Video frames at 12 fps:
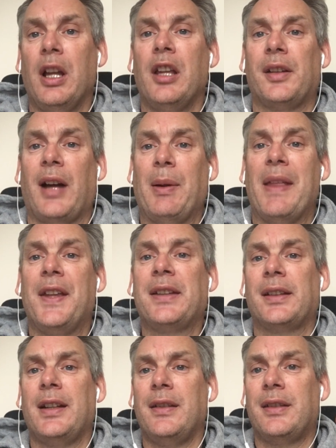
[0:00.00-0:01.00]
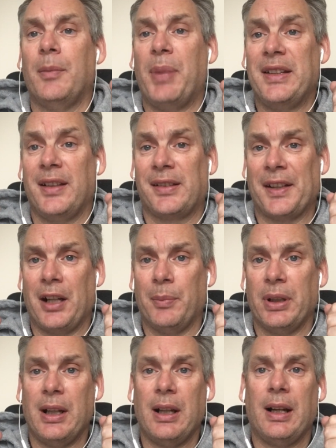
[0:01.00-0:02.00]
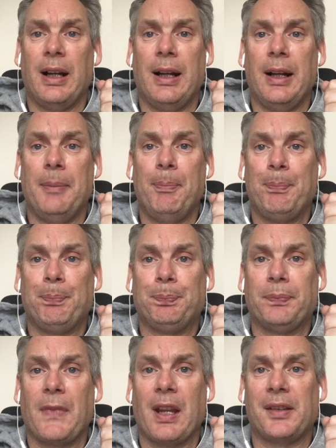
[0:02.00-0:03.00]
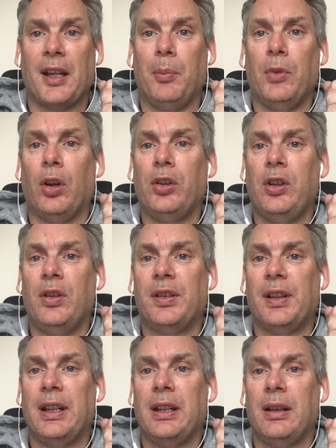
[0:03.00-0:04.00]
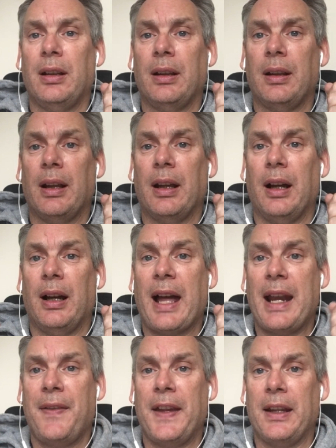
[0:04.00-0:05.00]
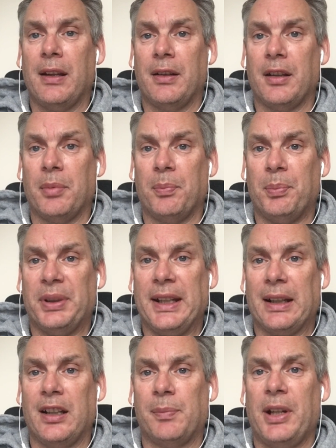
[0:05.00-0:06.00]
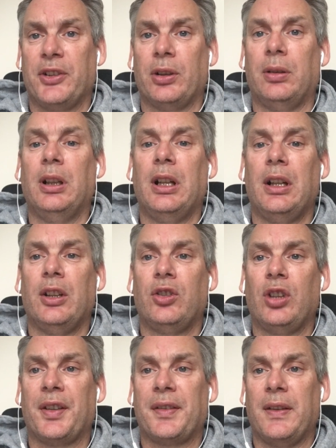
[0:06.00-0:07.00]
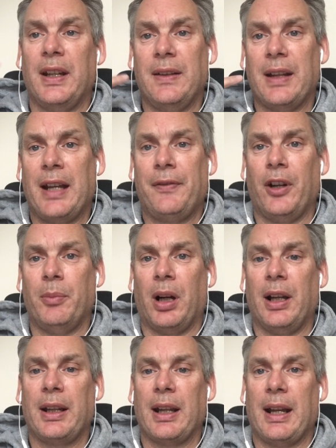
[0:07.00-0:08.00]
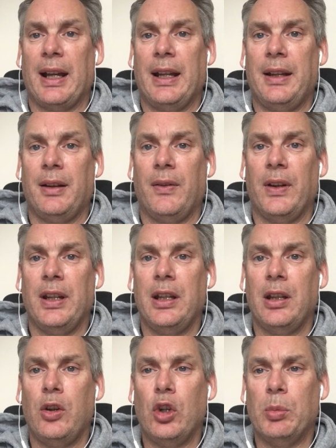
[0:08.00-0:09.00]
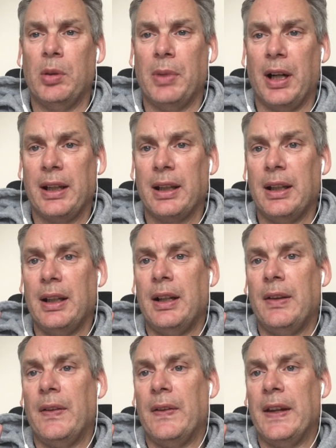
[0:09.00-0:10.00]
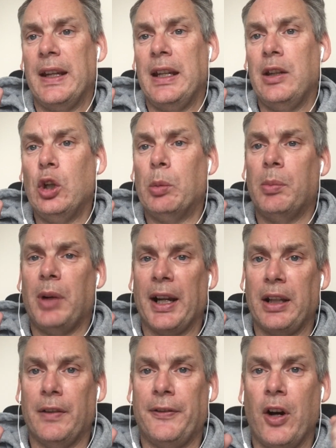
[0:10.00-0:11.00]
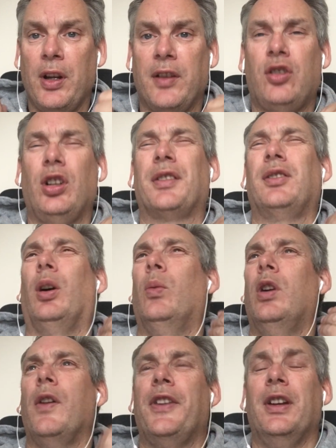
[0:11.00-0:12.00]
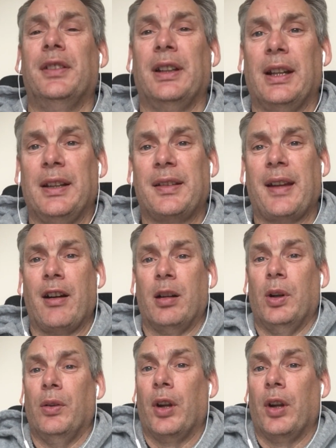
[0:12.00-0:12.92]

So anyway, this is the basic setup. I'm not using anything particularly special, just the headphone mic and the normal mic. The normal mic in the phone is just not worth using. It's terrible.